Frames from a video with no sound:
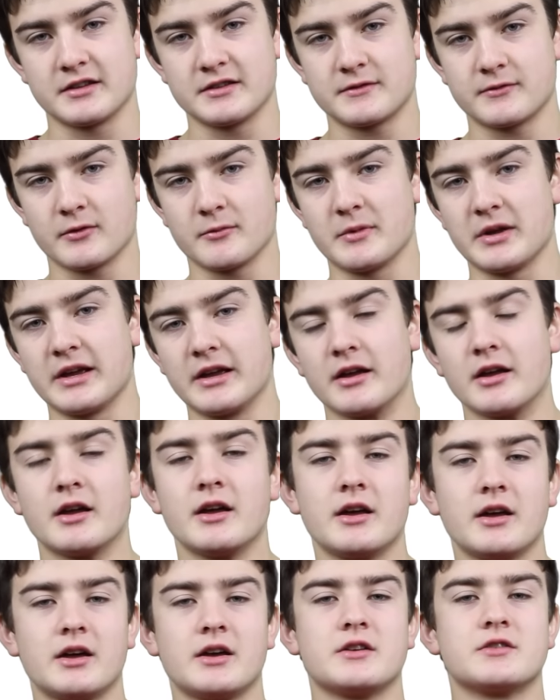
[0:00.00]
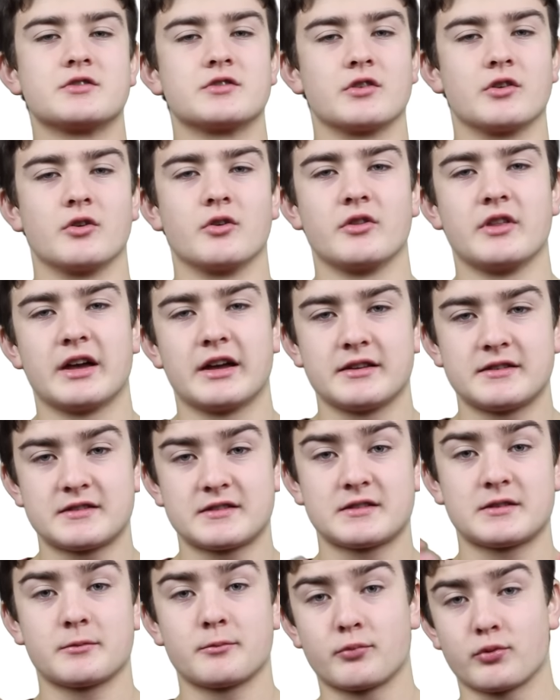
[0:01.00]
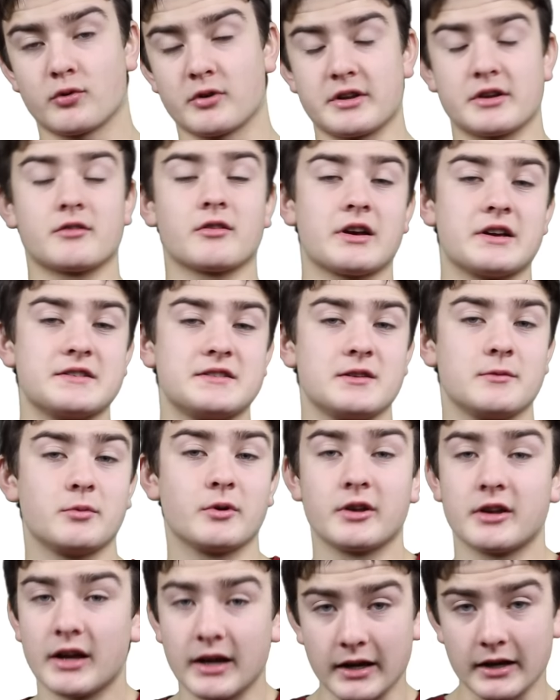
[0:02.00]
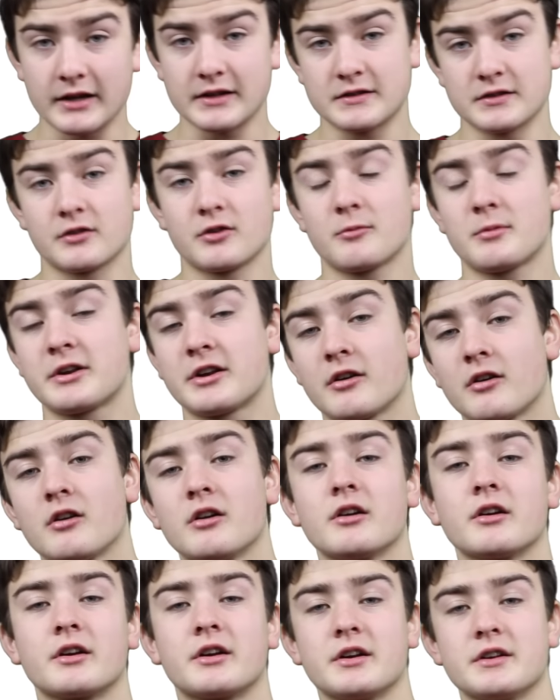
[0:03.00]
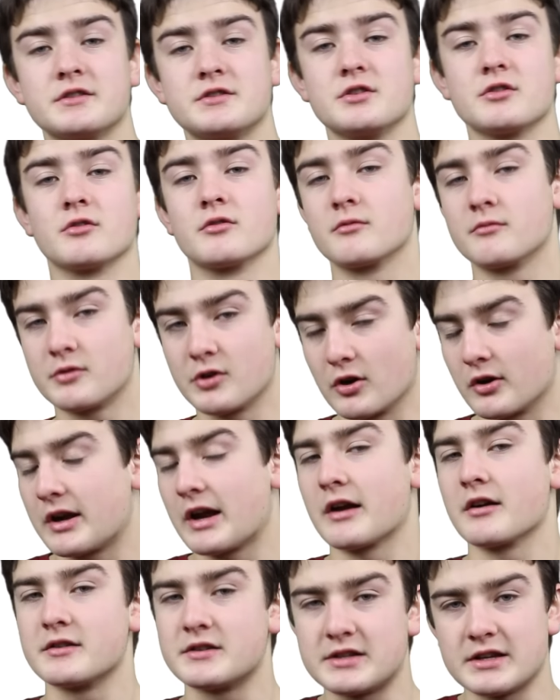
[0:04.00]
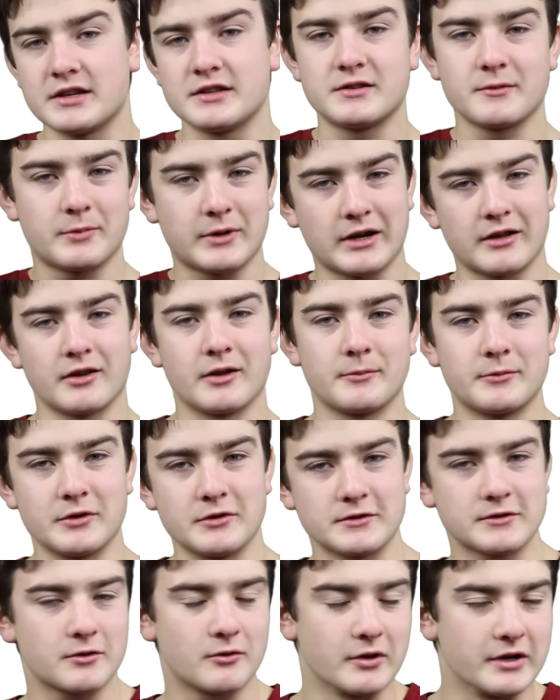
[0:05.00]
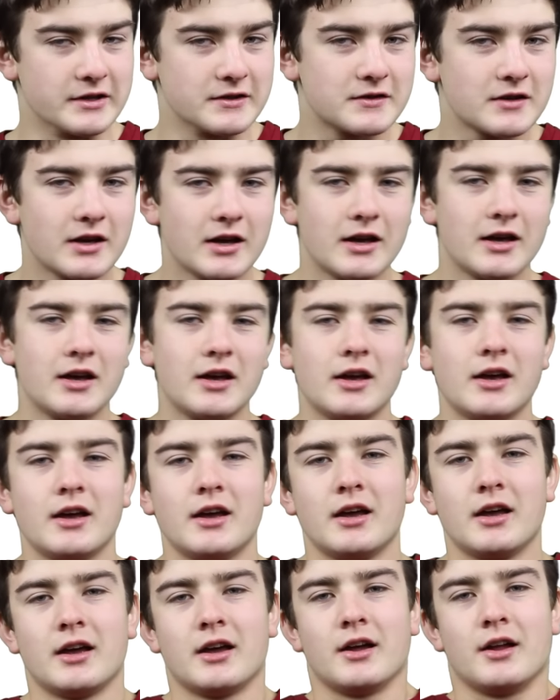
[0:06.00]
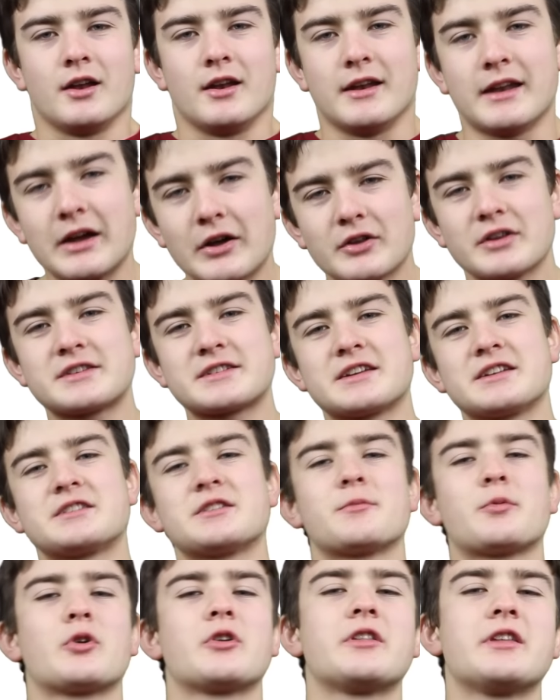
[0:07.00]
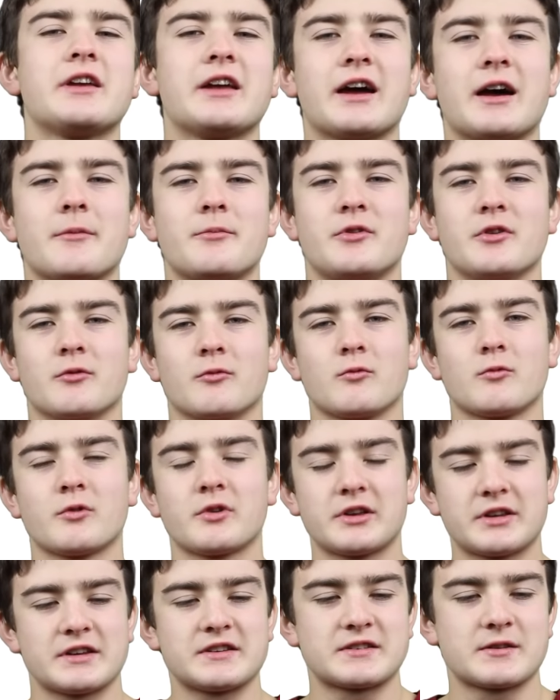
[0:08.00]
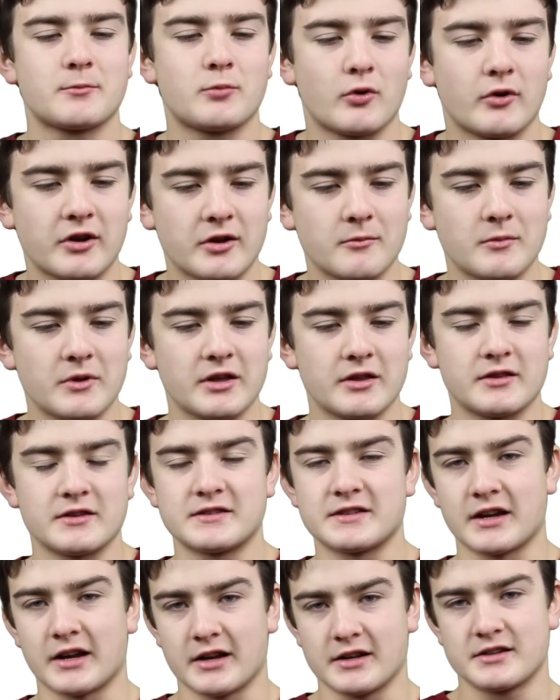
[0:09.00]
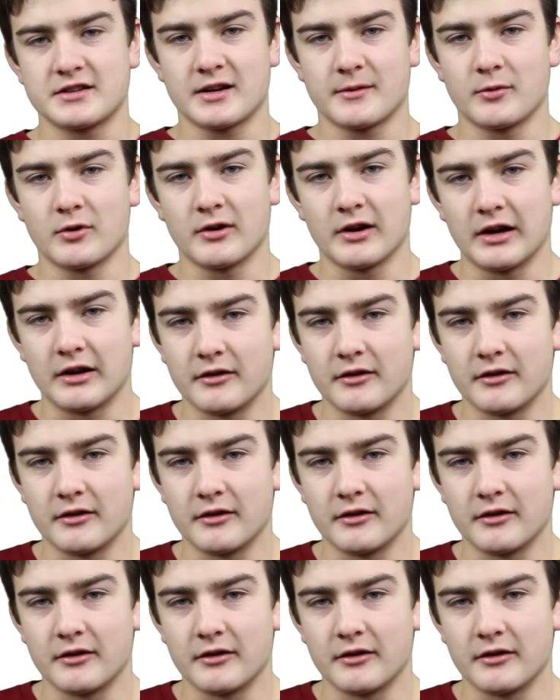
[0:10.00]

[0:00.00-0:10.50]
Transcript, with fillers: seconds for me. So that's pretty crazy. But hey, it's a good way to earn because you're you're guaranteed to pile up those coins. Now let's get to part of the app that really disappointed me the second time